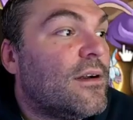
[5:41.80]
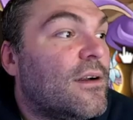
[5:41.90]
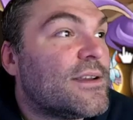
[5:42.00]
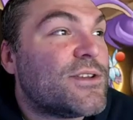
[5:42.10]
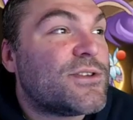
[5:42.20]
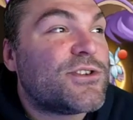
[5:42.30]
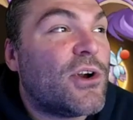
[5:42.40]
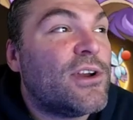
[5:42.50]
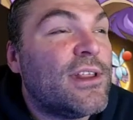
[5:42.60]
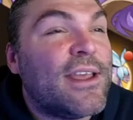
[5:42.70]
All right, so
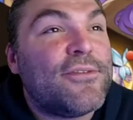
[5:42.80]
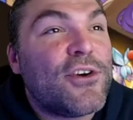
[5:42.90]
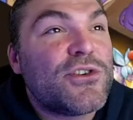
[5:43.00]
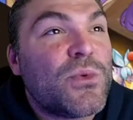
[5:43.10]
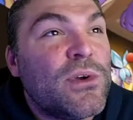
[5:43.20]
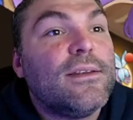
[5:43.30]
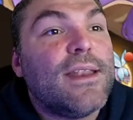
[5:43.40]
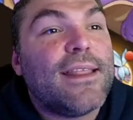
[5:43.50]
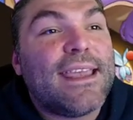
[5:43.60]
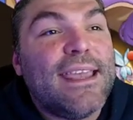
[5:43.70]
starting on that first one.
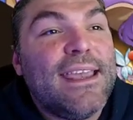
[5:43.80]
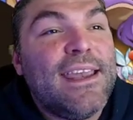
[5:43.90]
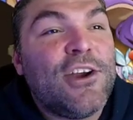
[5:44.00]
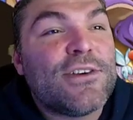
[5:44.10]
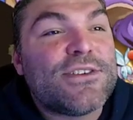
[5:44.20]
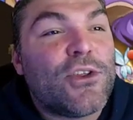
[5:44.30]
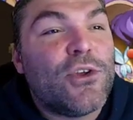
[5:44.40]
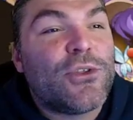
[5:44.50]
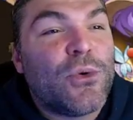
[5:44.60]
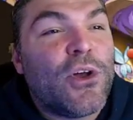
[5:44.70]
Now the key here is to
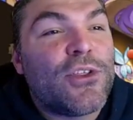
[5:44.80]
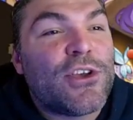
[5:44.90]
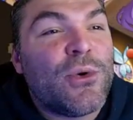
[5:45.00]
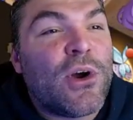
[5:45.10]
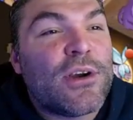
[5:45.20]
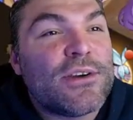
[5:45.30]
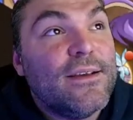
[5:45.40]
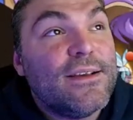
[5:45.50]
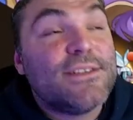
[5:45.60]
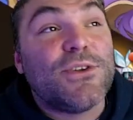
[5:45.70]
look through all the
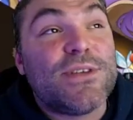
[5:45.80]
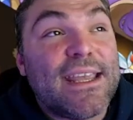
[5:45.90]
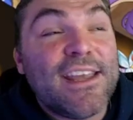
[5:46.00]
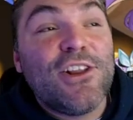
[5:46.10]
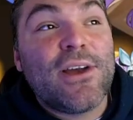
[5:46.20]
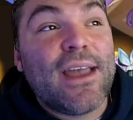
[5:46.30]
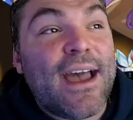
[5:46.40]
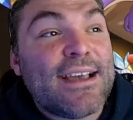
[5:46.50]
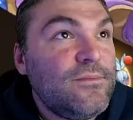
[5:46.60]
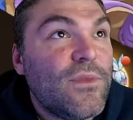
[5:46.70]
URs. So taking a look at
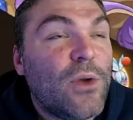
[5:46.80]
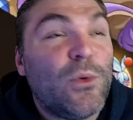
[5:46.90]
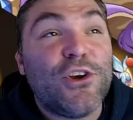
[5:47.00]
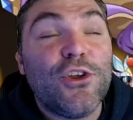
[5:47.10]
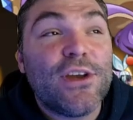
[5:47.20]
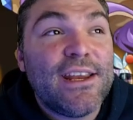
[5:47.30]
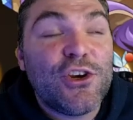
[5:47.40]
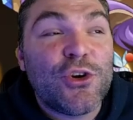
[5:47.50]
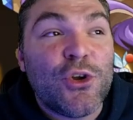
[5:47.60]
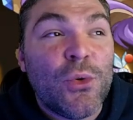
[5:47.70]
Isaac, when you're looking at
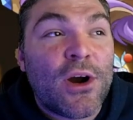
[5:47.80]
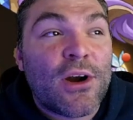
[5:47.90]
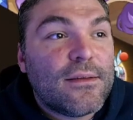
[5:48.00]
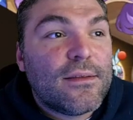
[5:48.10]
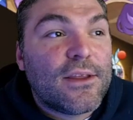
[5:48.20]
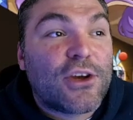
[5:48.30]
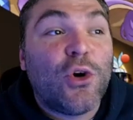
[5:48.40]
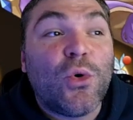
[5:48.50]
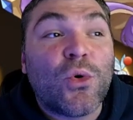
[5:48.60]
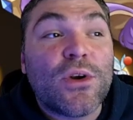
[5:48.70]
your URs, the
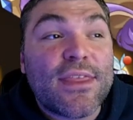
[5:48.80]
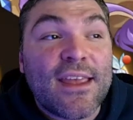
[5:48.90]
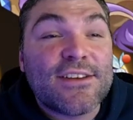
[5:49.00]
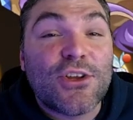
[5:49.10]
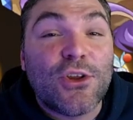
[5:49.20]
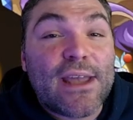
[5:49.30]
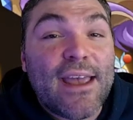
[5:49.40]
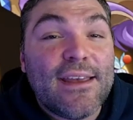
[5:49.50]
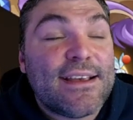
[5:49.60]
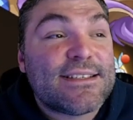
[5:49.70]
core thing to look
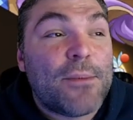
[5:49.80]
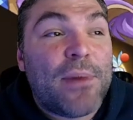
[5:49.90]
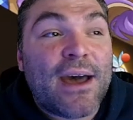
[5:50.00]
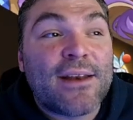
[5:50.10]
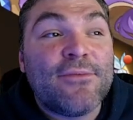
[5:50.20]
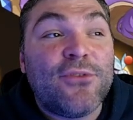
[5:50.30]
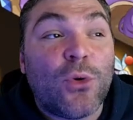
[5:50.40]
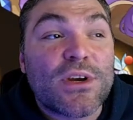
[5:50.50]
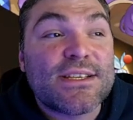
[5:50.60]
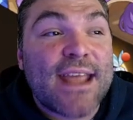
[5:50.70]
at is the bottom
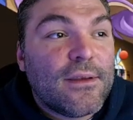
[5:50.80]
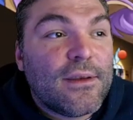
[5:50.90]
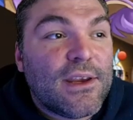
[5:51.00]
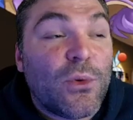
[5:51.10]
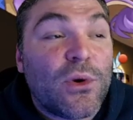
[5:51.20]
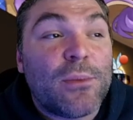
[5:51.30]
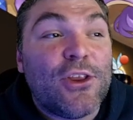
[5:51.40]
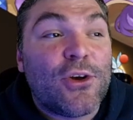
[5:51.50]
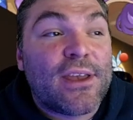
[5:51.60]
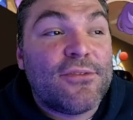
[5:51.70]
4 stat. You wanna be
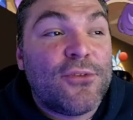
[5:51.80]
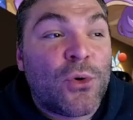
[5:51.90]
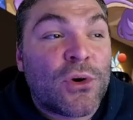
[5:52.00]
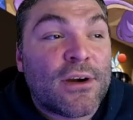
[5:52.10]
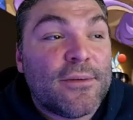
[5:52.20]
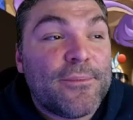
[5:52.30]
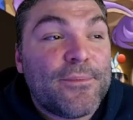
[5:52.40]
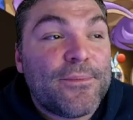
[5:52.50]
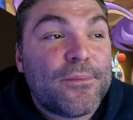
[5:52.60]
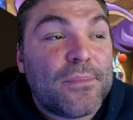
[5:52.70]
looking for
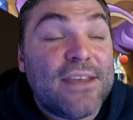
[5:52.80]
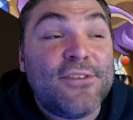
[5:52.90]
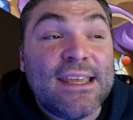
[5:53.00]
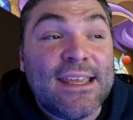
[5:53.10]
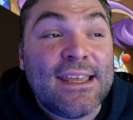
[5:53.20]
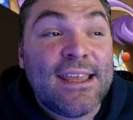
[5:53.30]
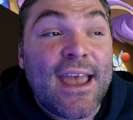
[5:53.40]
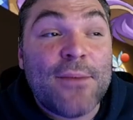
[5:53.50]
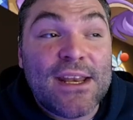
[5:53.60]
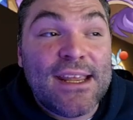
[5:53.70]
PvE
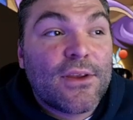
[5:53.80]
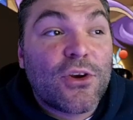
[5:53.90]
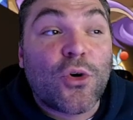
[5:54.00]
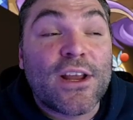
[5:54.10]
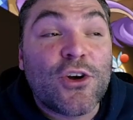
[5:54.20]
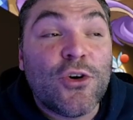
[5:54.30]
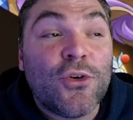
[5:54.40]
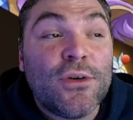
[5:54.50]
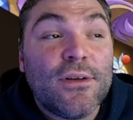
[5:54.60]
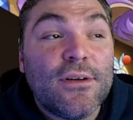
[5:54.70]
enmity,
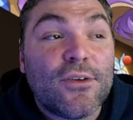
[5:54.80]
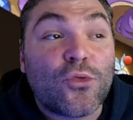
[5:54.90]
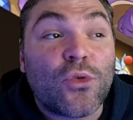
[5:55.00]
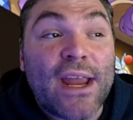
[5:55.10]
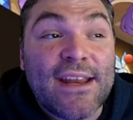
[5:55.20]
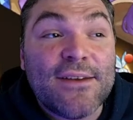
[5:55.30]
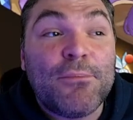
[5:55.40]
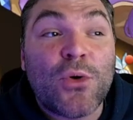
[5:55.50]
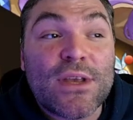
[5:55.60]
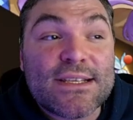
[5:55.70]
critical rate
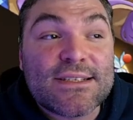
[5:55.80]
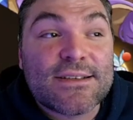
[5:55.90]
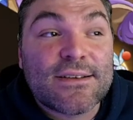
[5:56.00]
bonus,